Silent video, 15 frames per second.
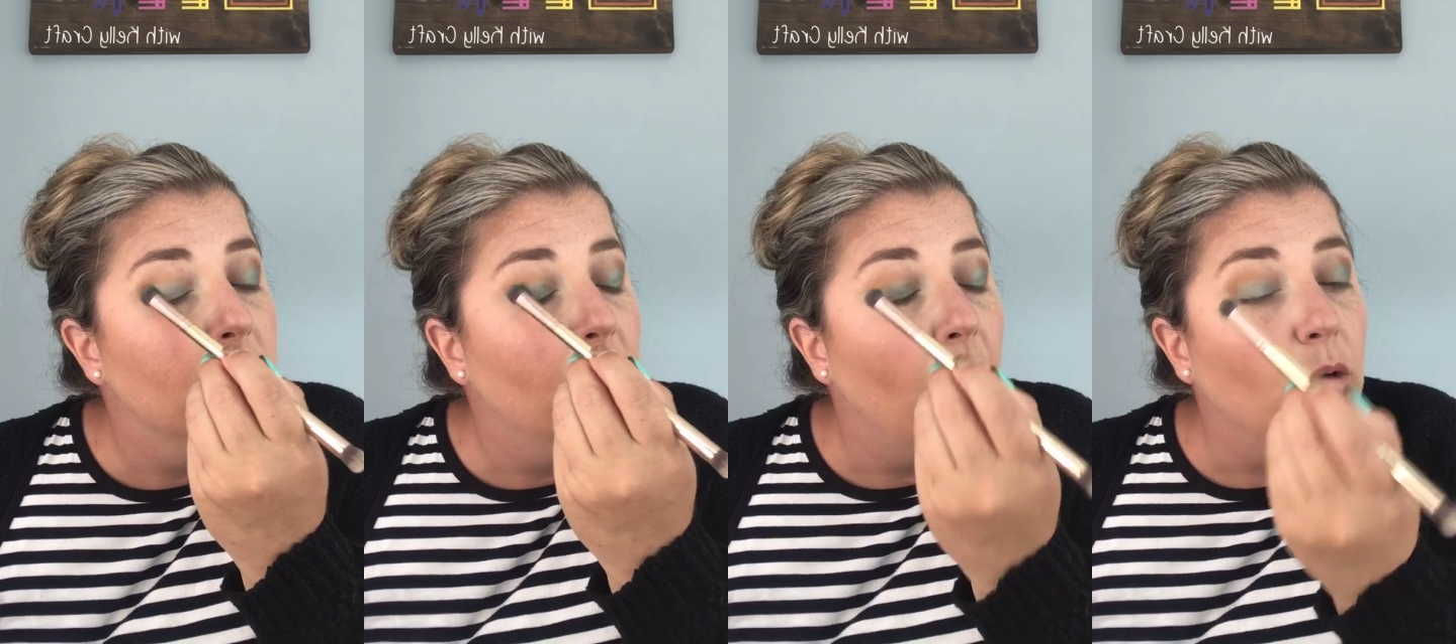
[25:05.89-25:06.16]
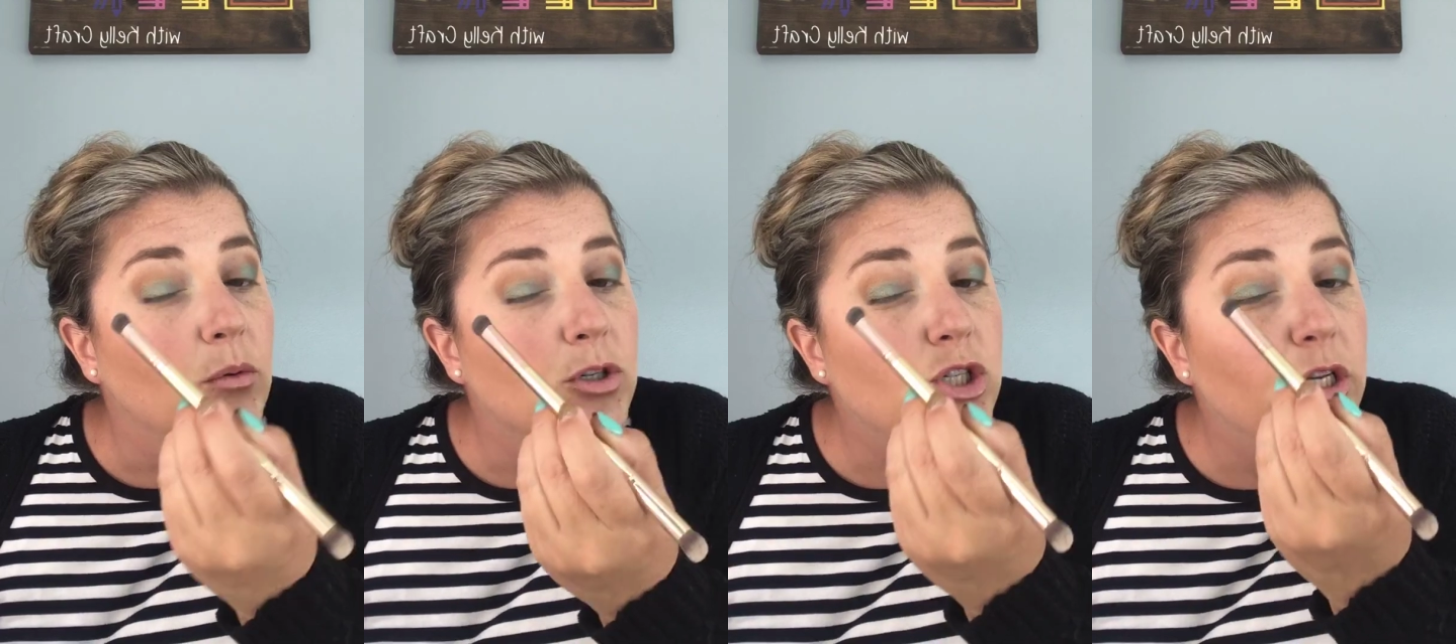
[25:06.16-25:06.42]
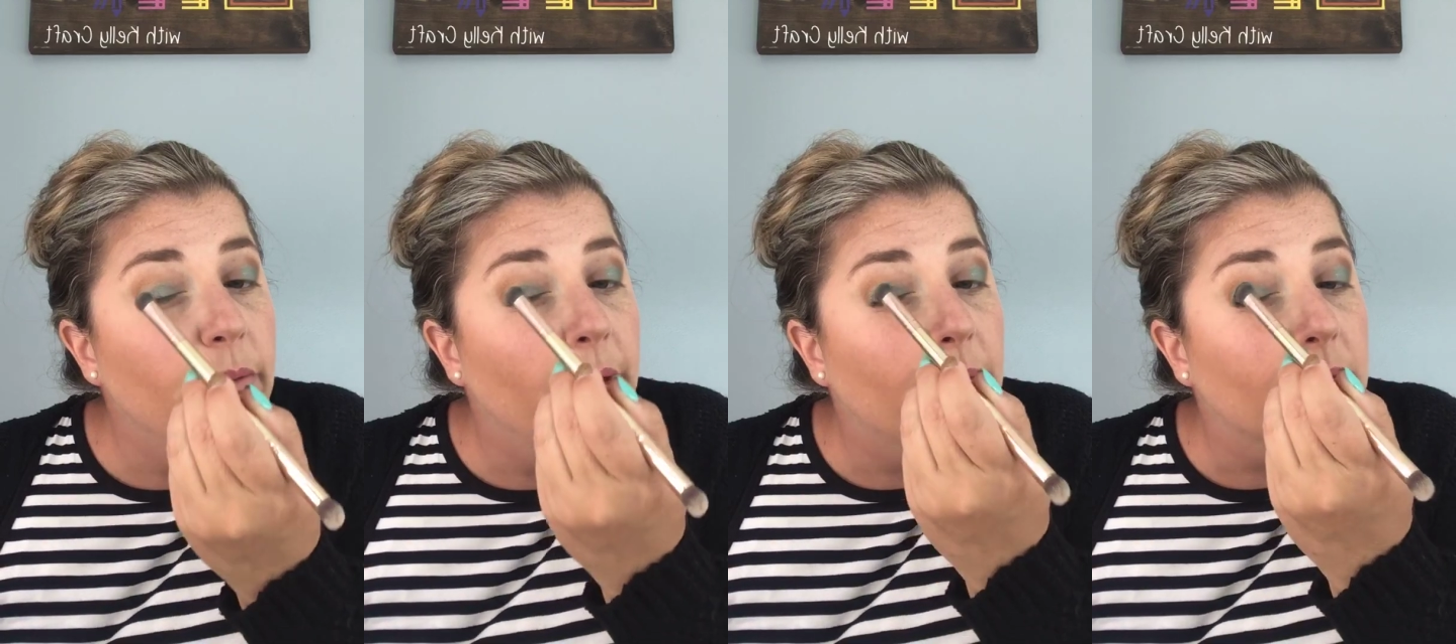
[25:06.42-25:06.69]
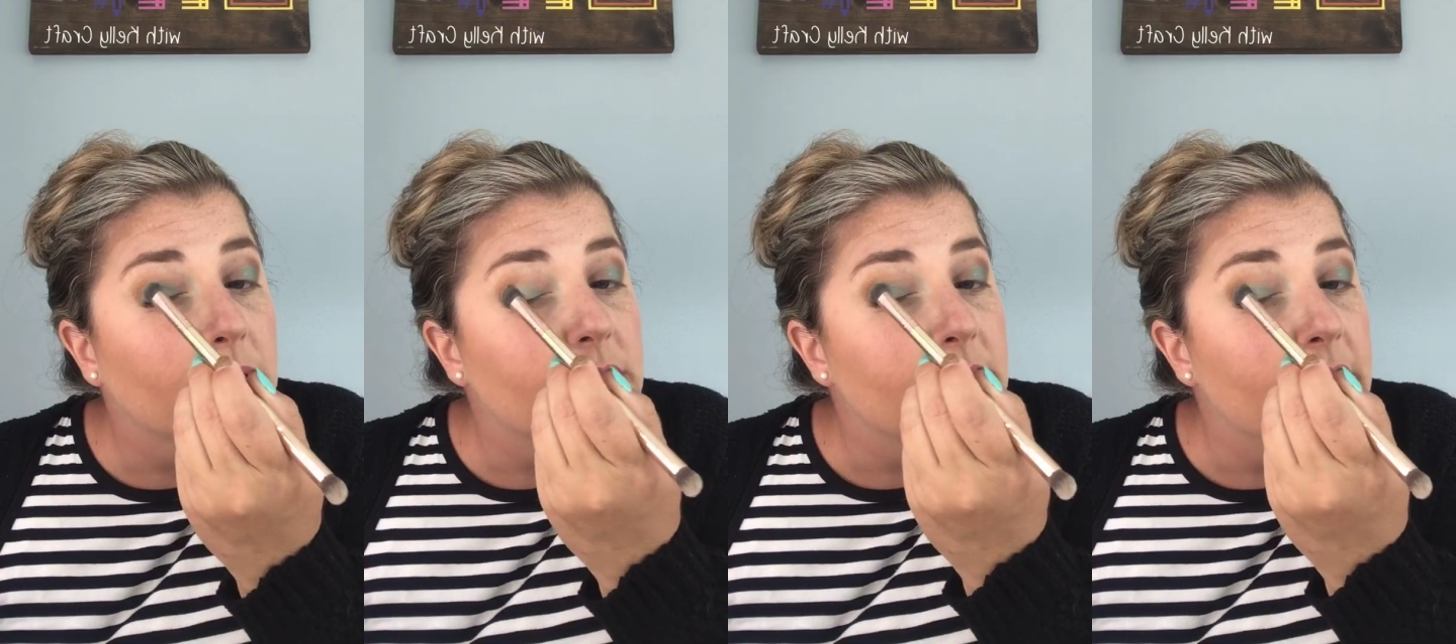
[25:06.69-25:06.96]
I want you to be
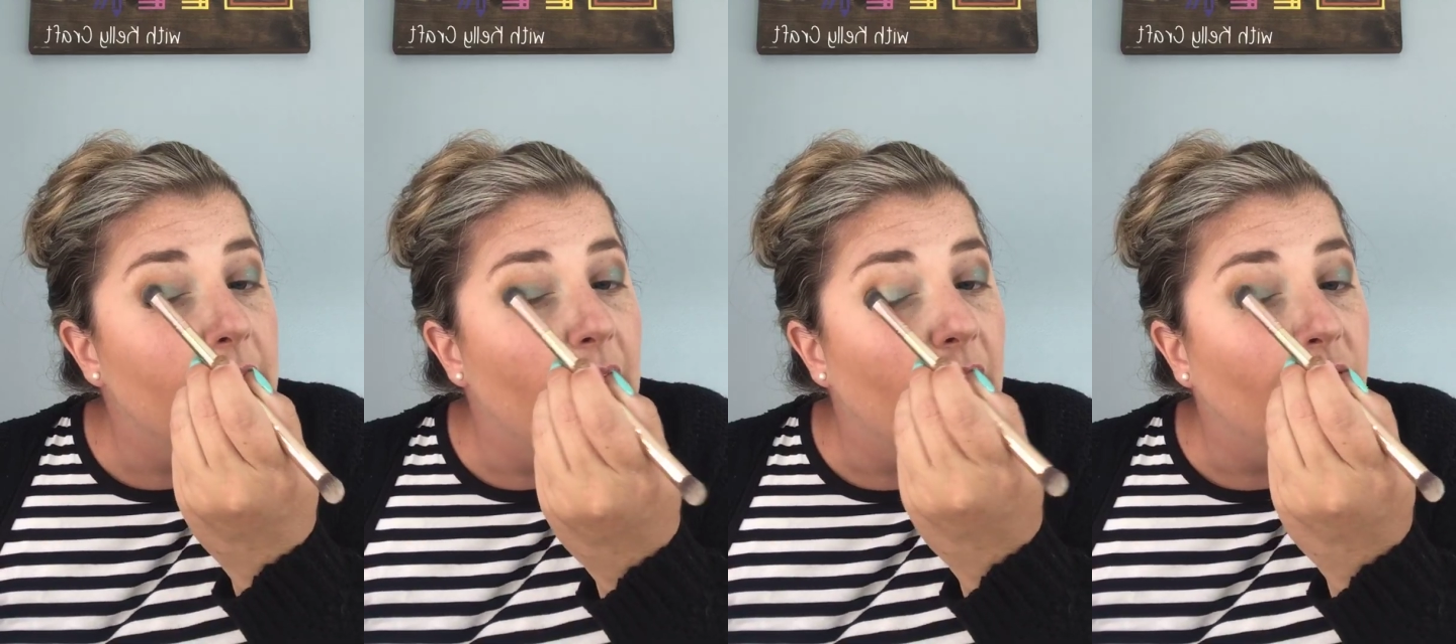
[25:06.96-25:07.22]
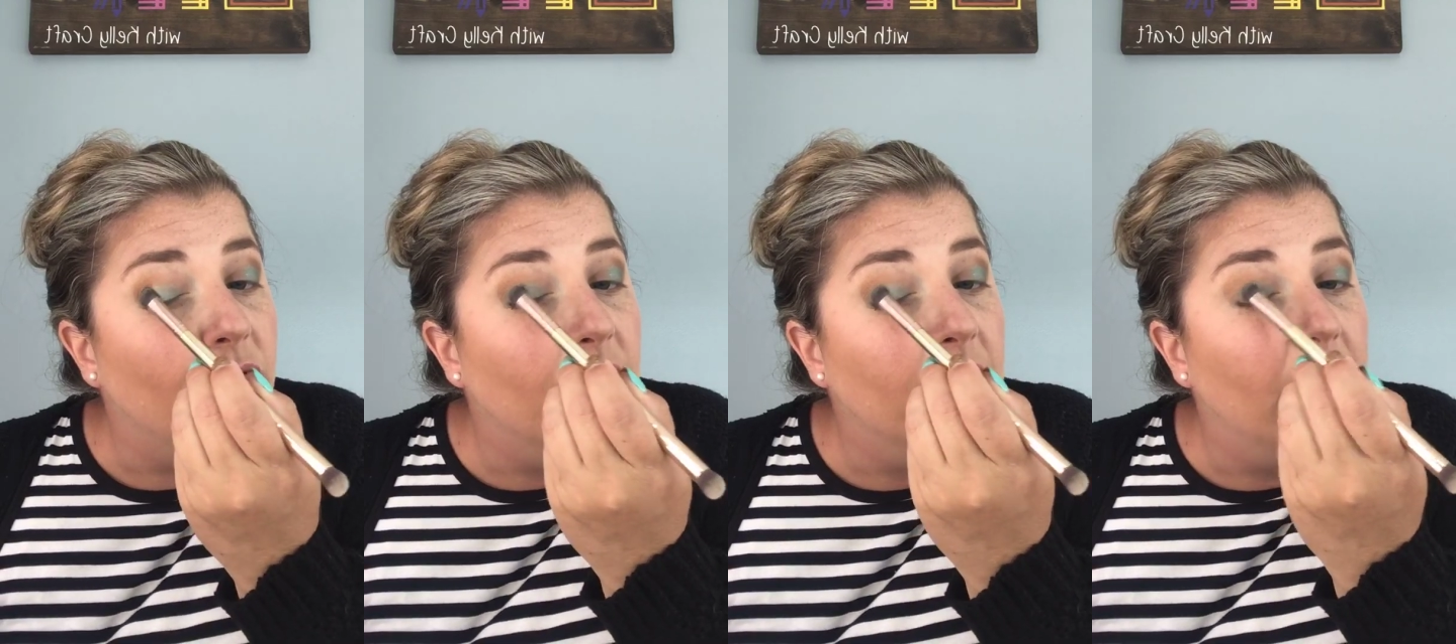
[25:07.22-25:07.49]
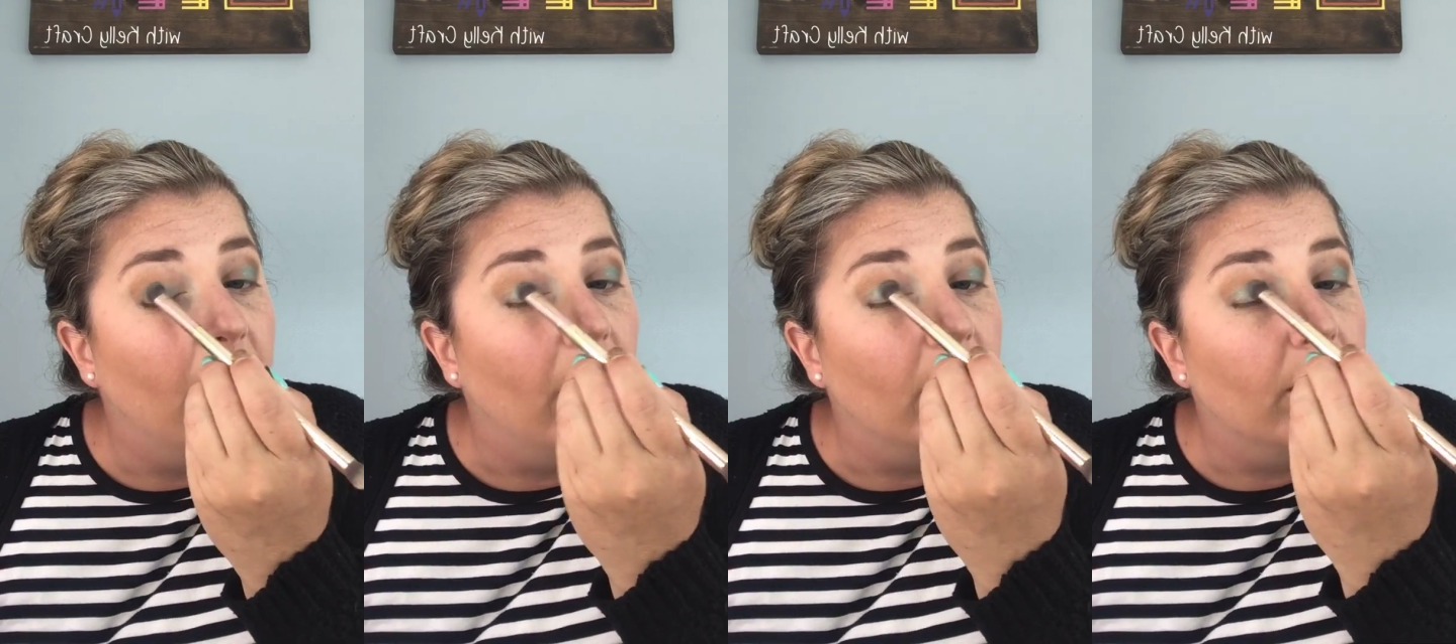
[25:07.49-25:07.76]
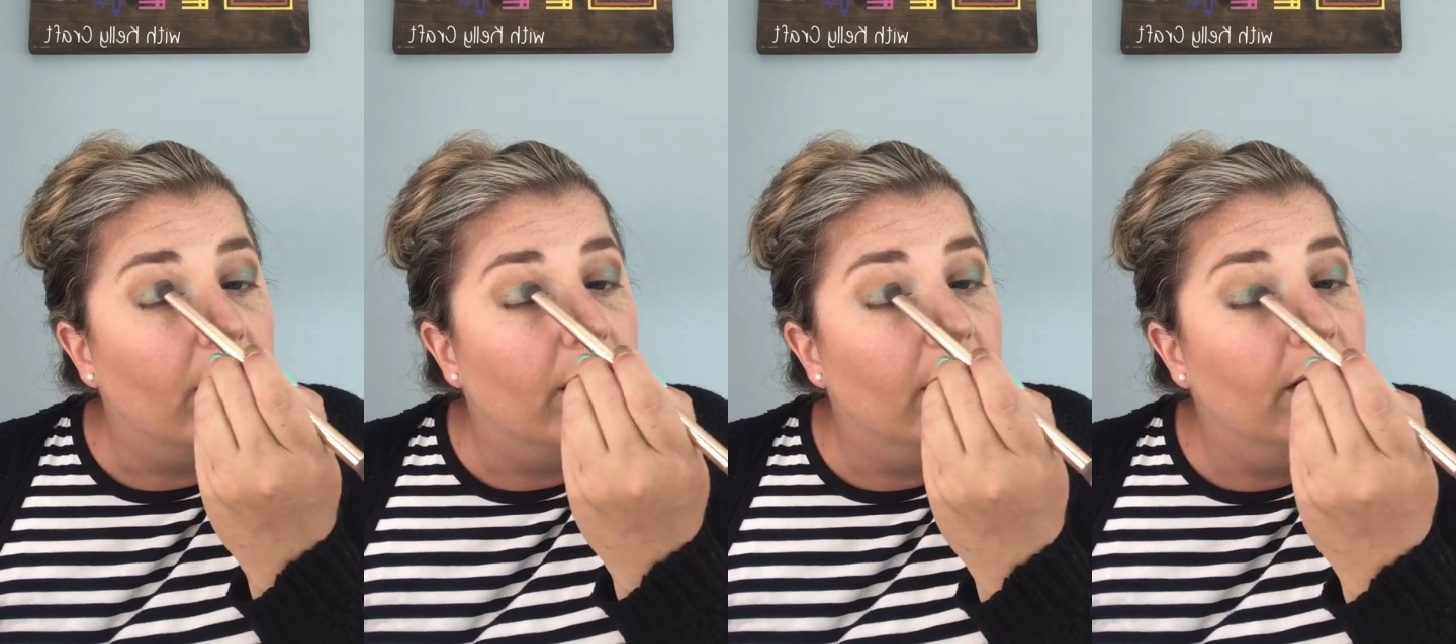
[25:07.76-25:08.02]
able to see every
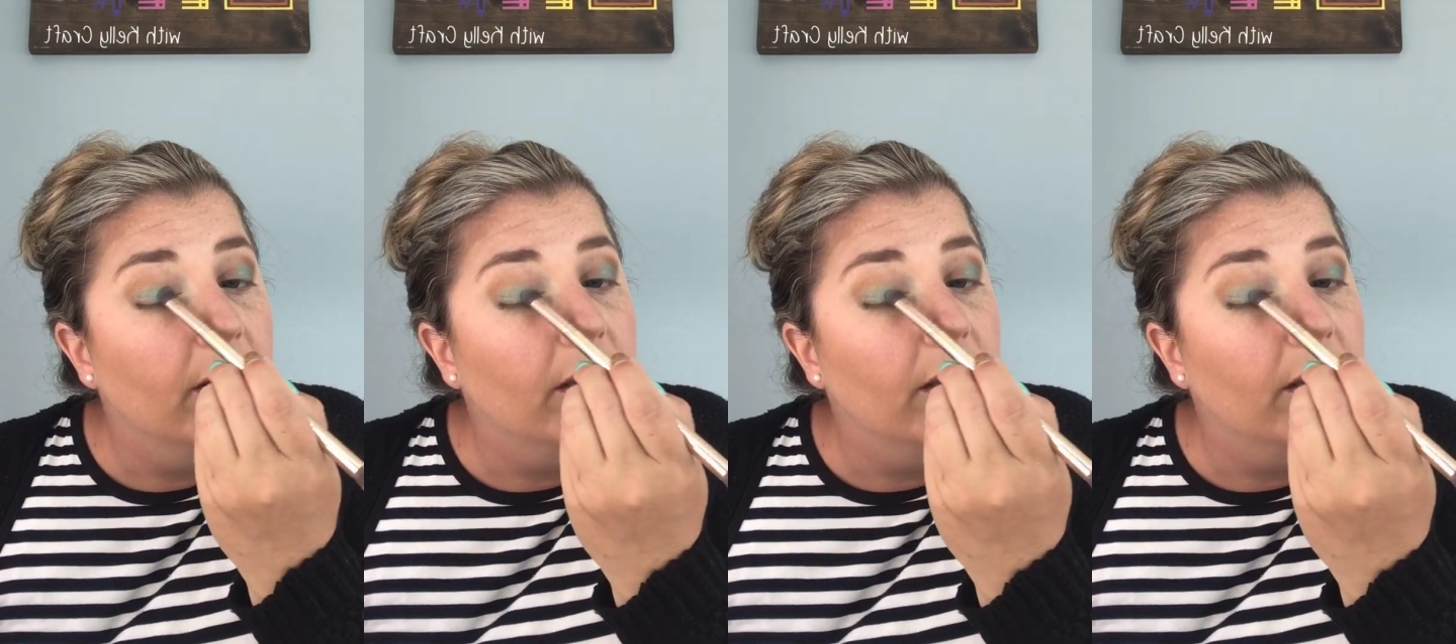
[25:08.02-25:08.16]
color